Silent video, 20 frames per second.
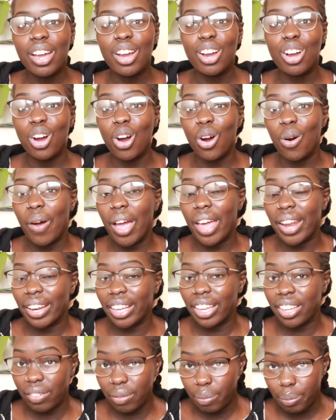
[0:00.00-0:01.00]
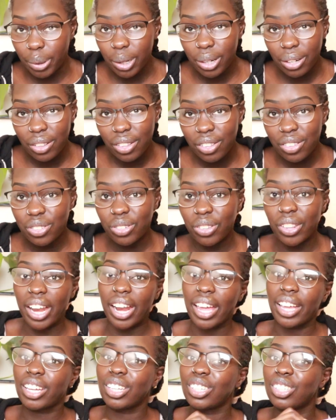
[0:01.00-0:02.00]
go and give birth, so that
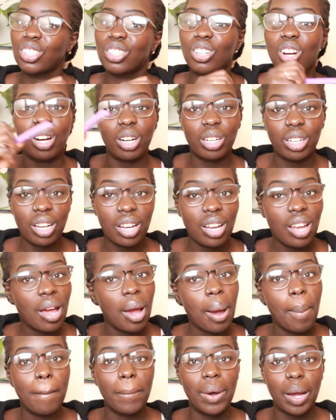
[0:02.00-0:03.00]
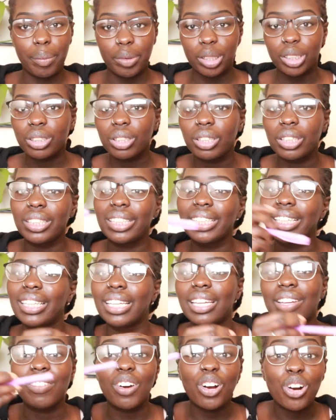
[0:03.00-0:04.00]
I can start my maternity
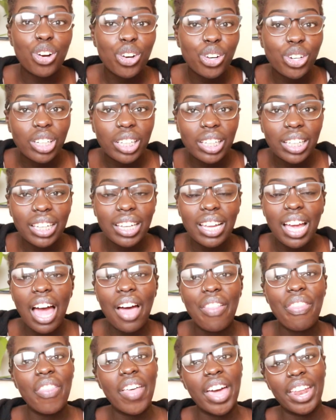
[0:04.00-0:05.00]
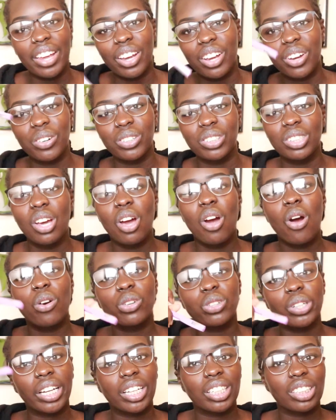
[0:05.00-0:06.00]
leave early, and then I
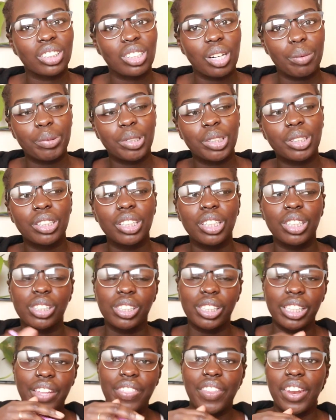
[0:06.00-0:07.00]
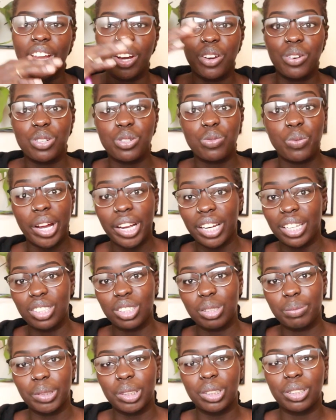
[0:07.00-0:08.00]
can start maternity early, and then it goes right
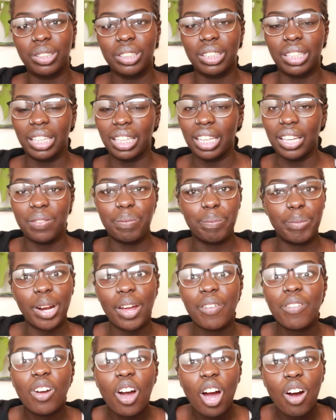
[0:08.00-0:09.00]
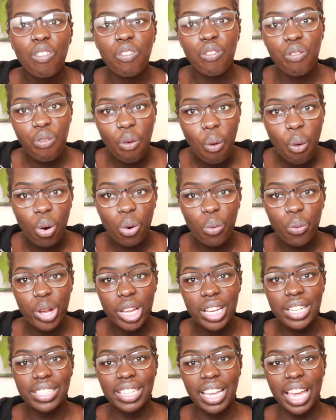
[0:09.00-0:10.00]
into maternity leave. But I've got 4
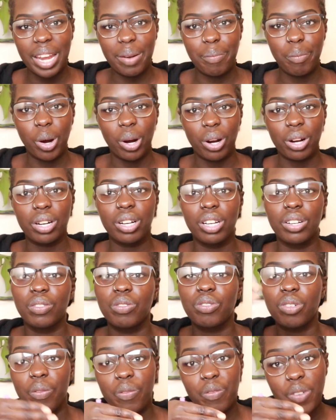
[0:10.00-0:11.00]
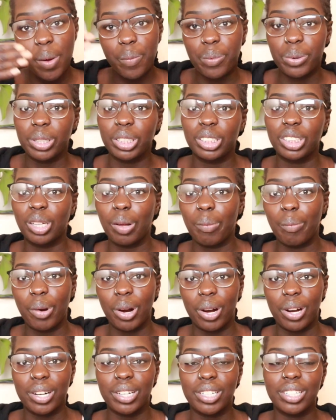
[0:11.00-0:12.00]
weeks in March, and from February till
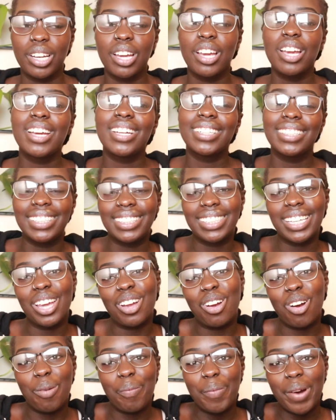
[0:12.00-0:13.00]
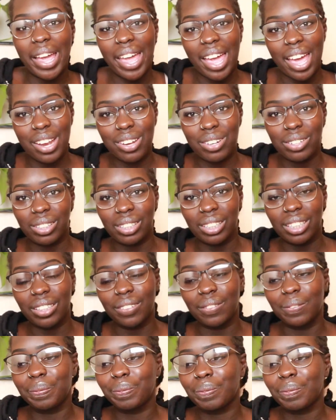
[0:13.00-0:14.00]
March, to take on my annual
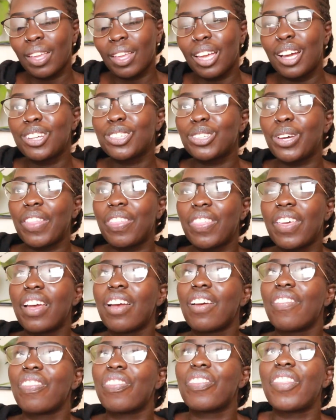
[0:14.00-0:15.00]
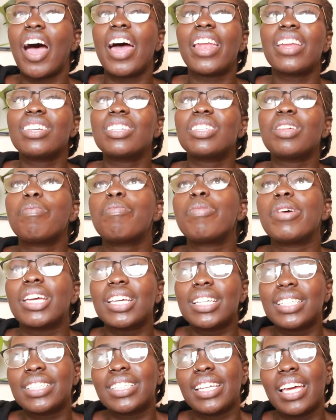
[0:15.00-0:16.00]
leave. So I think that is the
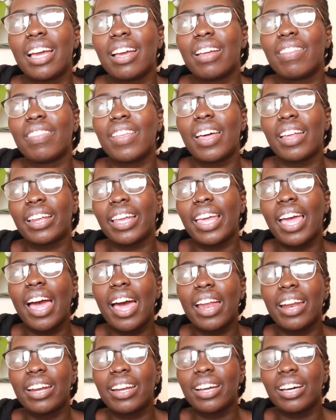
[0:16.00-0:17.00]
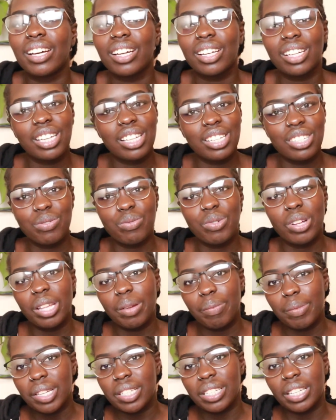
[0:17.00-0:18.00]
biggest thing that Canada is really
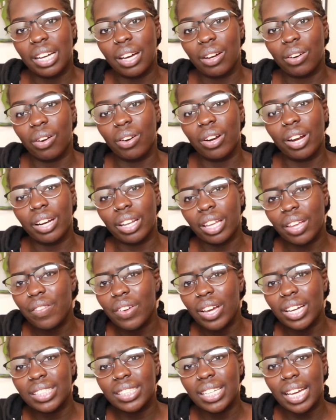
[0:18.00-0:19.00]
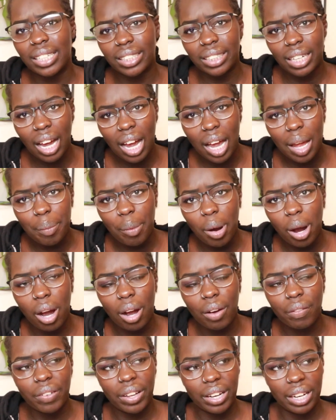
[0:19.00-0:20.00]
missing out on, and giving us that time
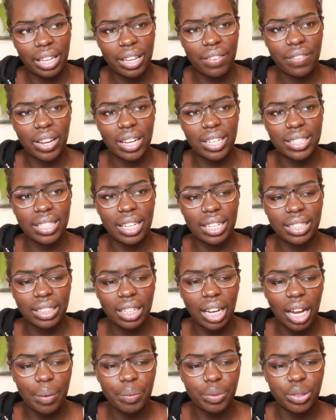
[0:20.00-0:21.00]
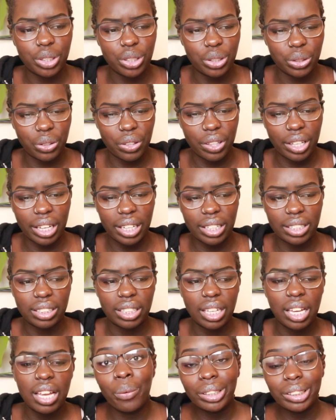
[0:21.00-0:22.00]
off and giving us that time to do things,
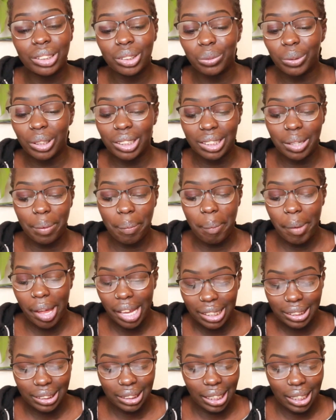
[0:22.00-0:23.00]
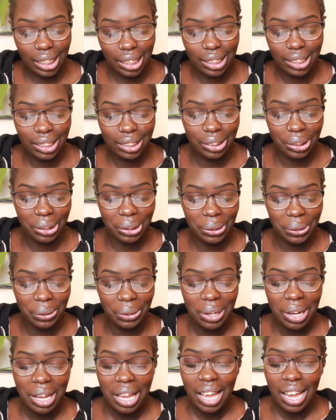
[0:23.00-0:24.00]
which is what's amazing. So
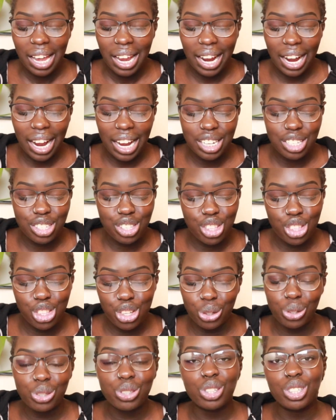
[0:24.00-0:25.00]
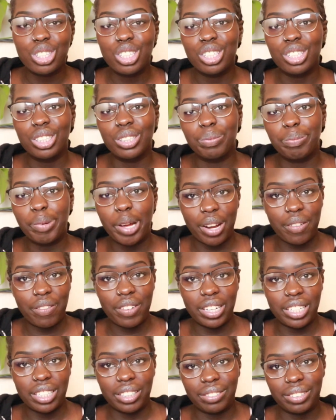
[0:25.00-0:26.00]
guys, those are the
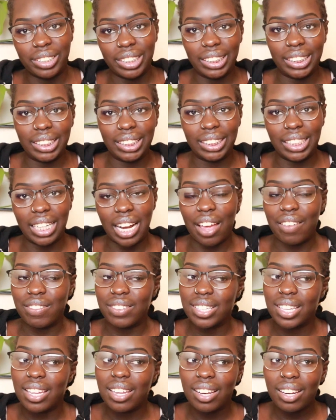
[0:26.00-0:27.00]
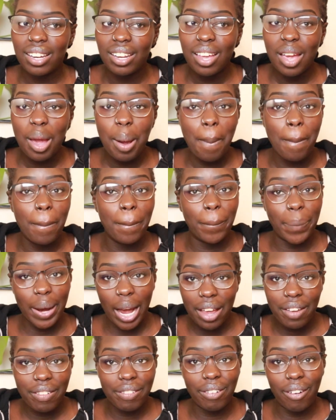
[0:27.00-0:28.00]
benefit differences that I've seen.
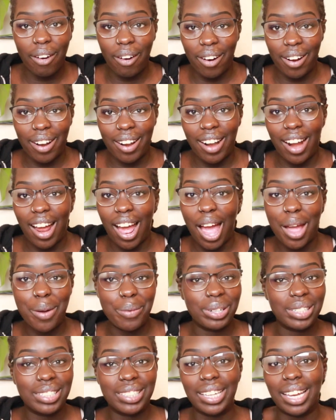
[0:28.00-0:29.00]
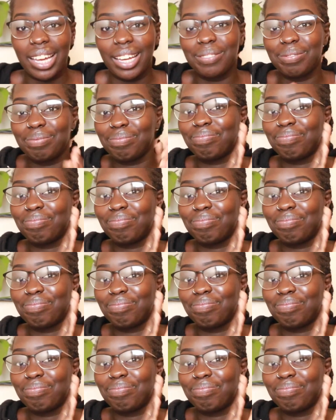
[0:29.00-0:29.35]
By far, I would say